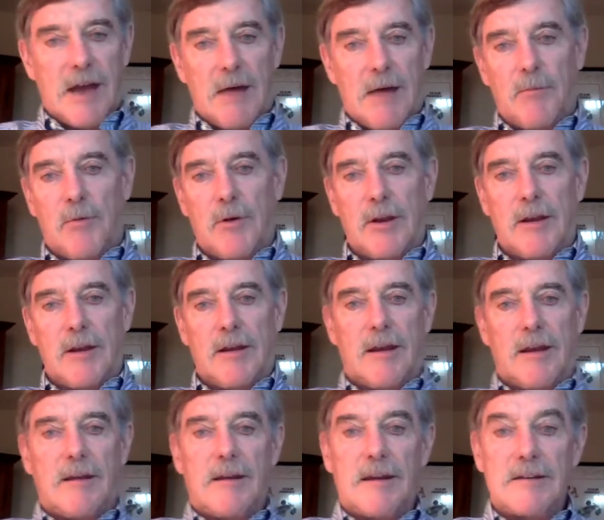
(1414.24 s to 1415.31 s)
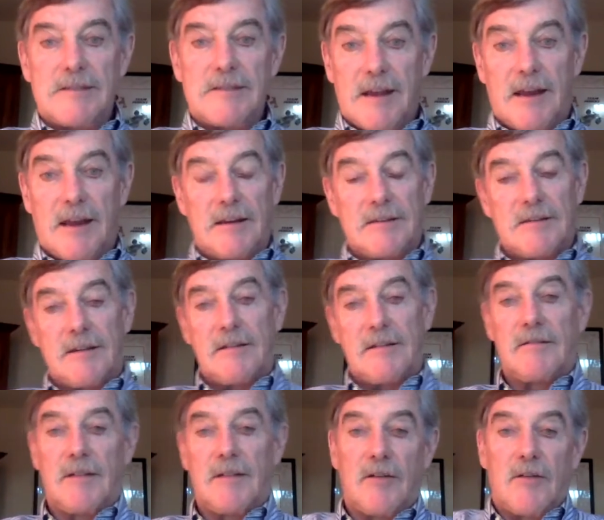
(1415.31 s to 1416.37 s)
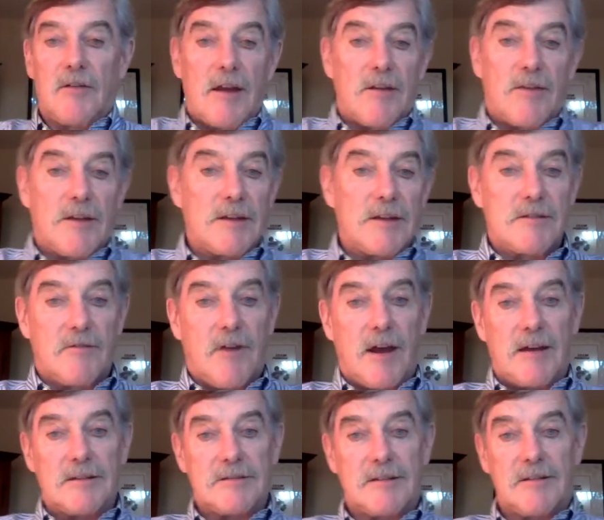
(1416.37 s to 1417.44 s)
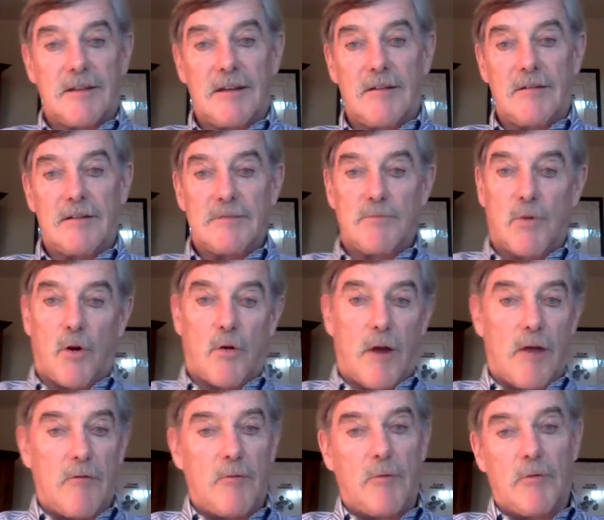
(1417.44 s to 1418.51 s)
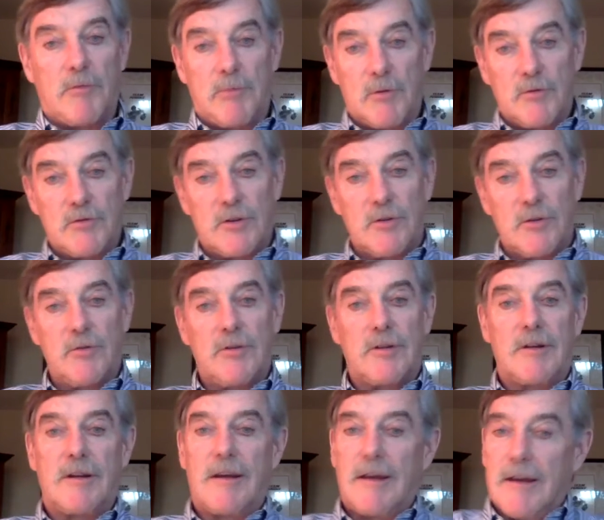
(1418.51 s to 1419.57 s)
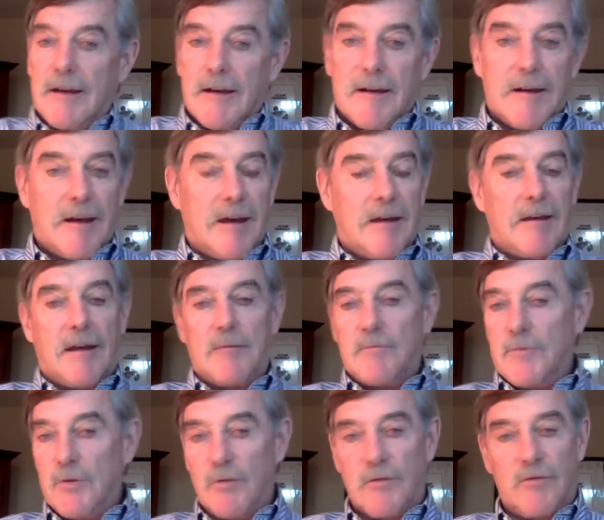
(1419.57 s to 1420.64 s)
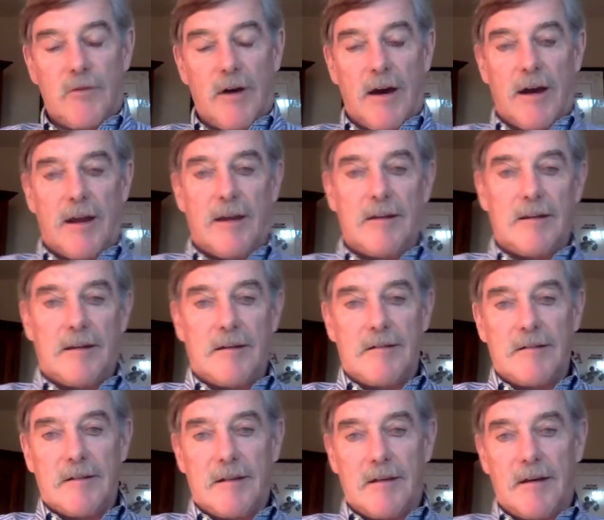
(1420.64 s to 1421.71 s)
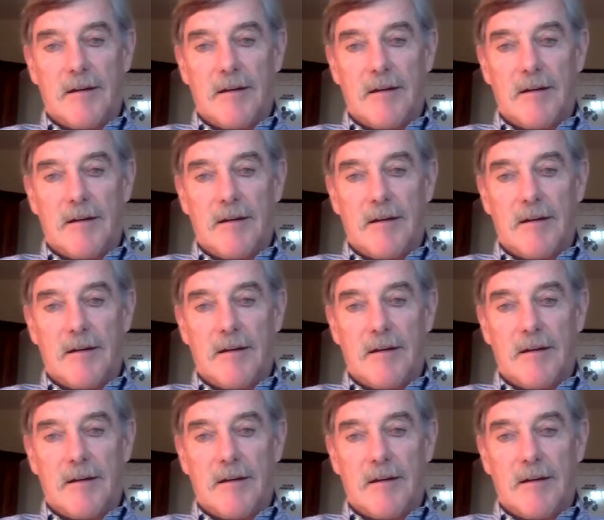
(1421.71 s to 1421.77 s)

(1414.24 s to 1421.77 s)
job of putting it in, and it's an Internet of Things device, and they just program it with Bluetooth, and I'm doing fine, and